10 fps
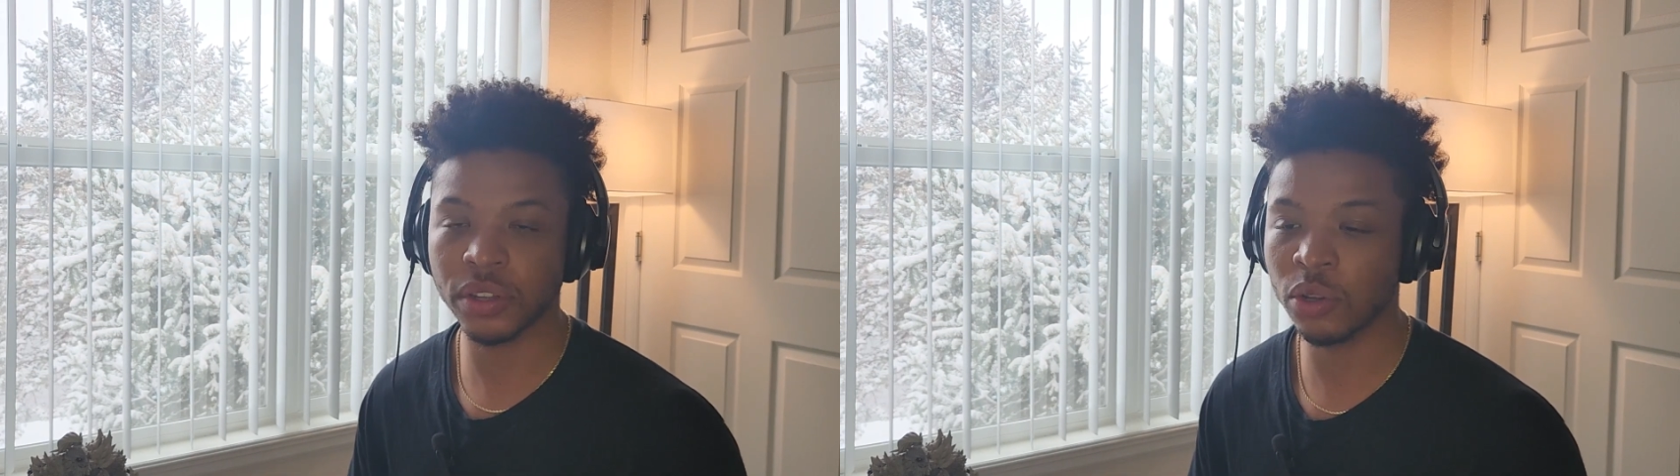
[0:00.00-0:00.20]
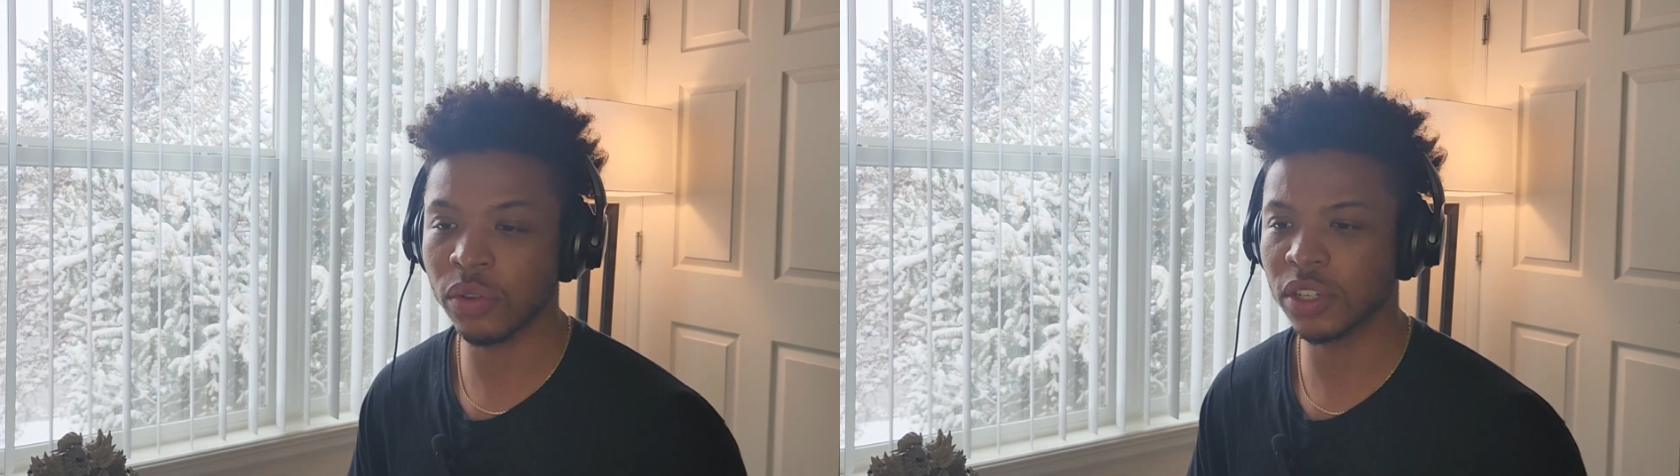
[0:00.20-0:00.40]

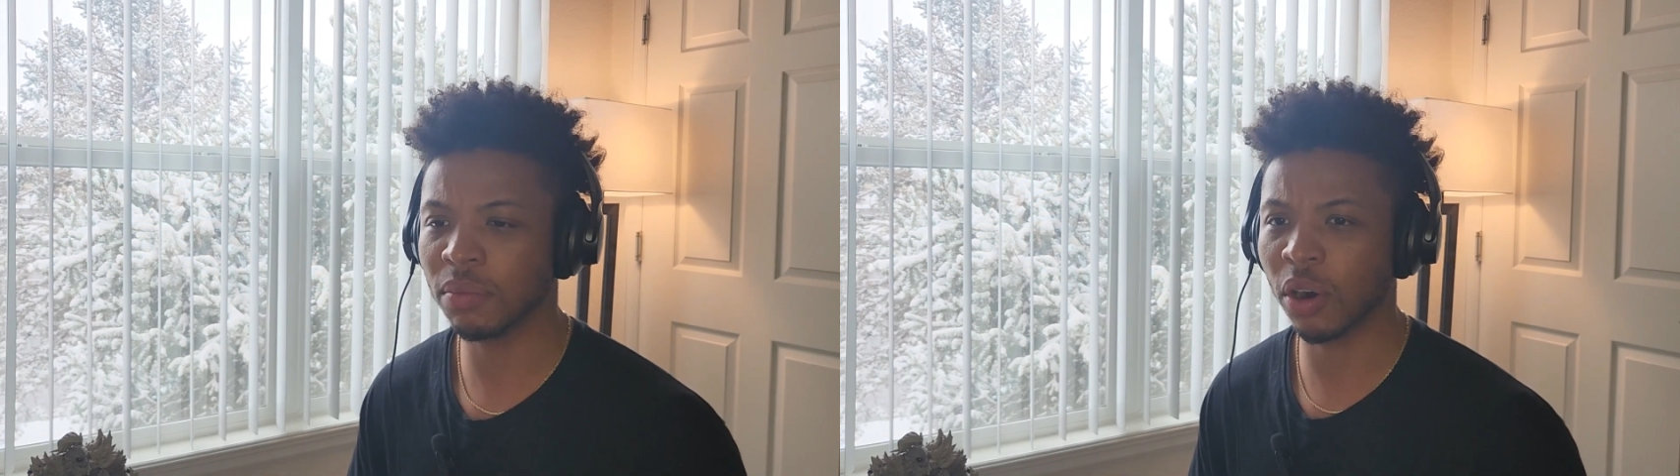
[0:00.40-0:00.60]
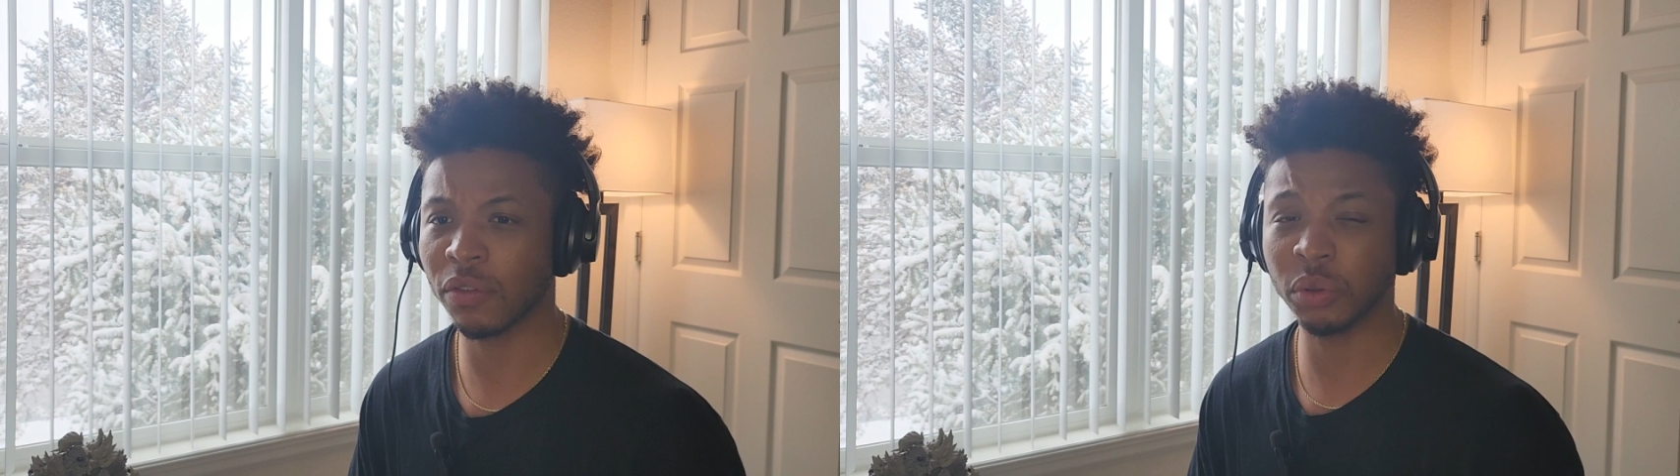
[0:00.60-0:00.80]
You into
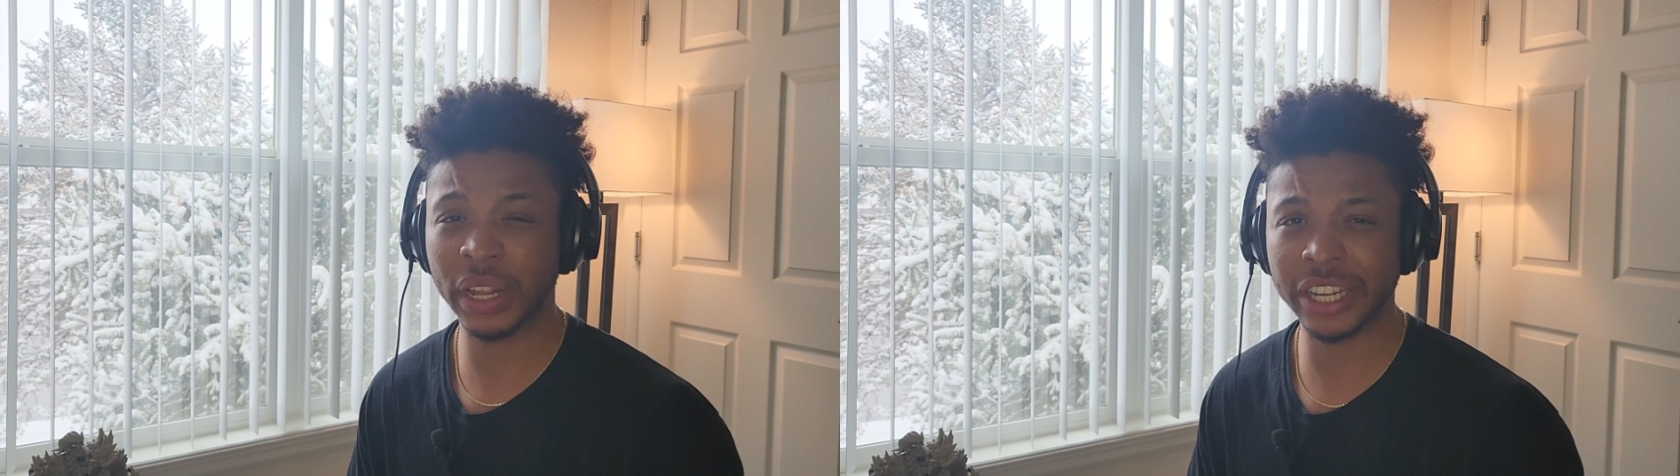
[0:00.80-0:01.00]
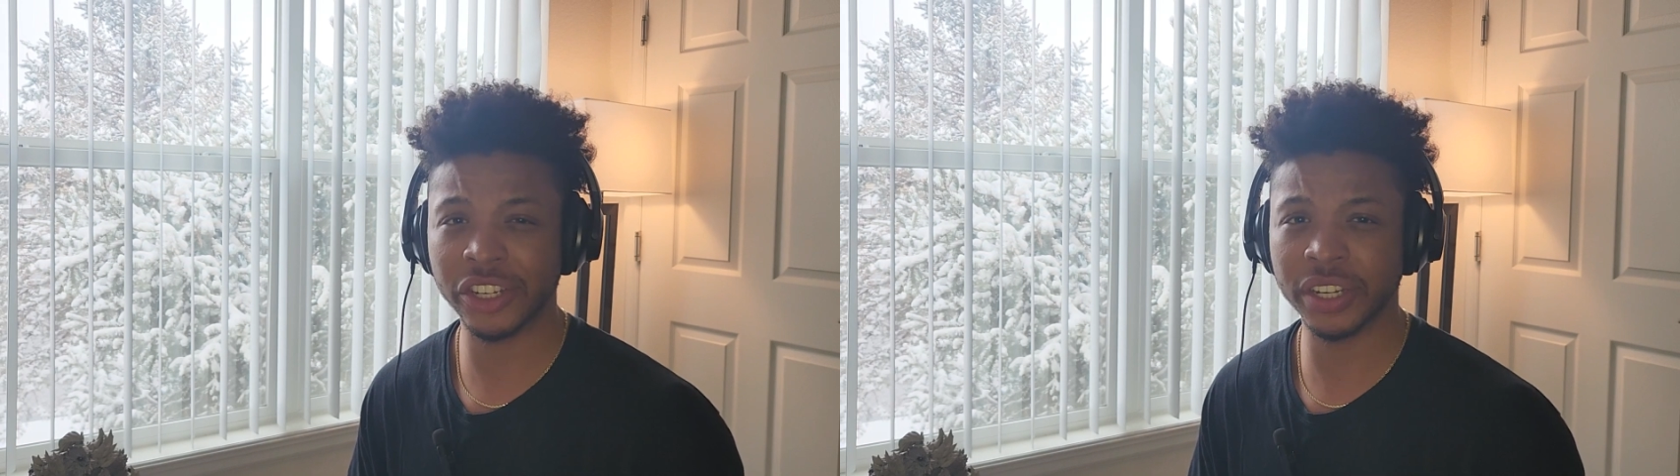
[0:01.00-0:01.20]
Marvel
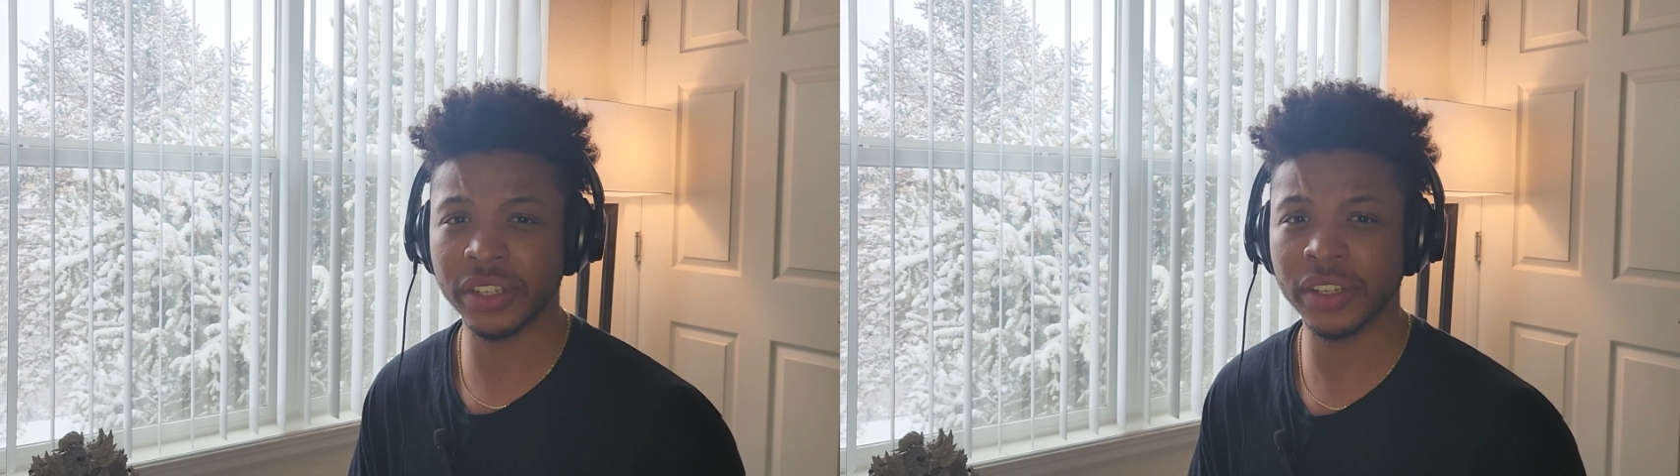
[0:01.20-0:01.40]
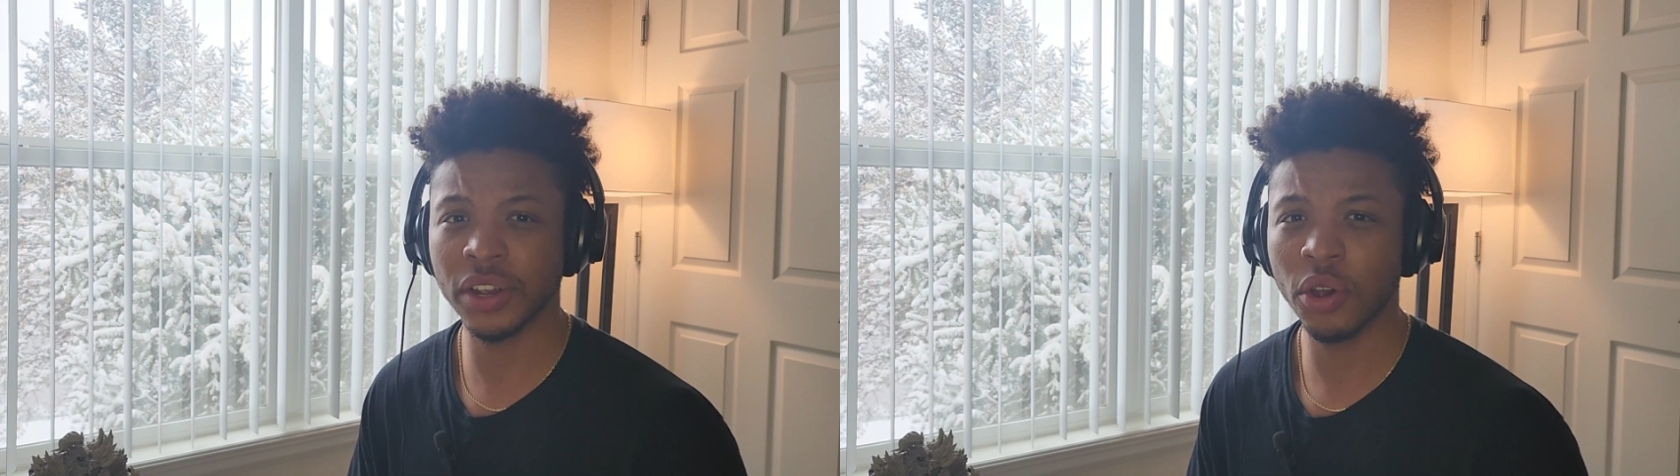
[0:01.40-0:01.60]

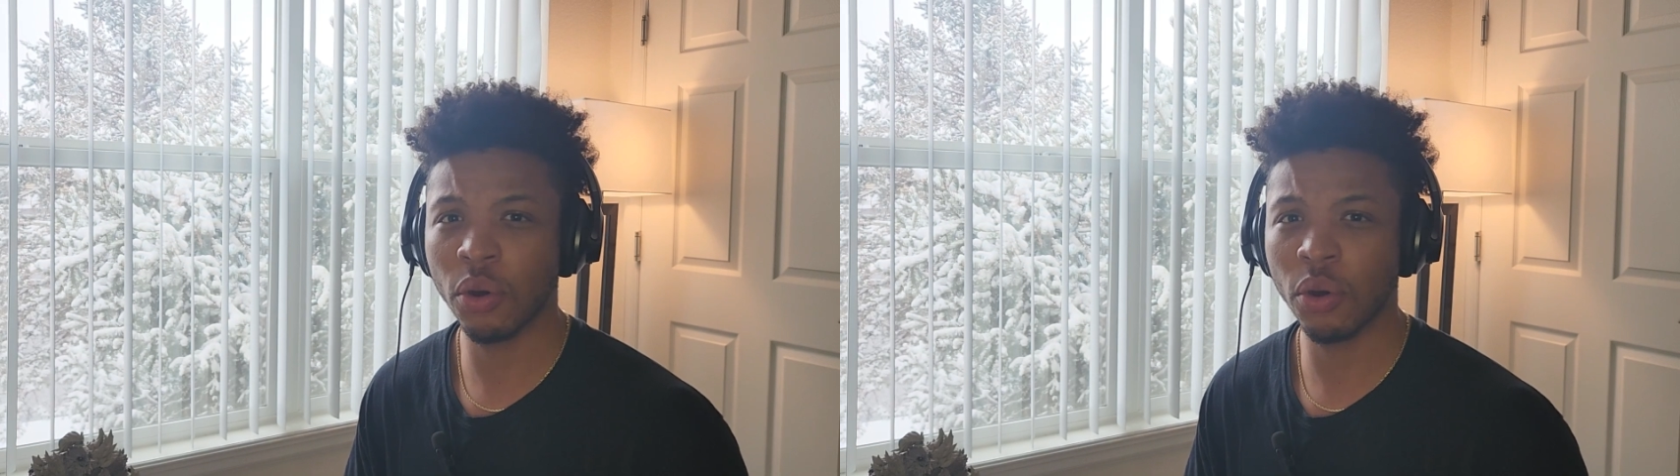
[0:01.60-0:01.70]
Legends,